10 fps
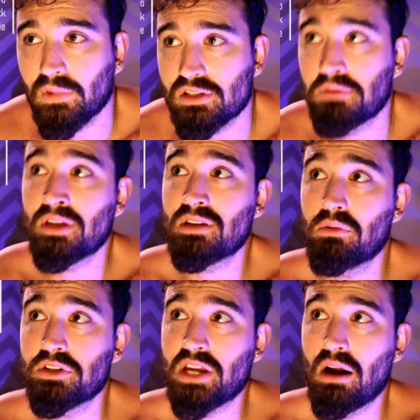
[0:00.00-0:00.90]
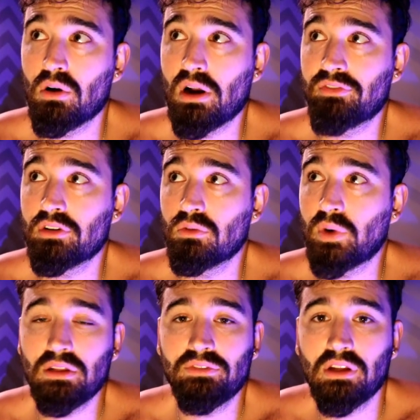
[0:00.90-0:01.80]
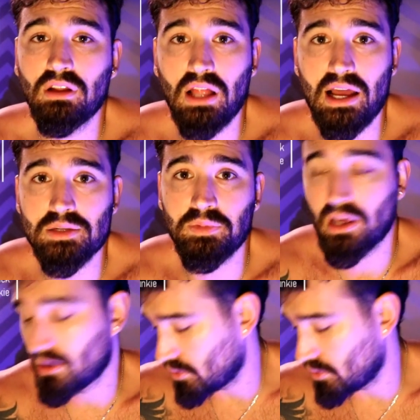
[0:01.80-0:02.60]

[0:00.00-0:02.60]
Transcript: Sometimes I would shower after weightlifting class, but not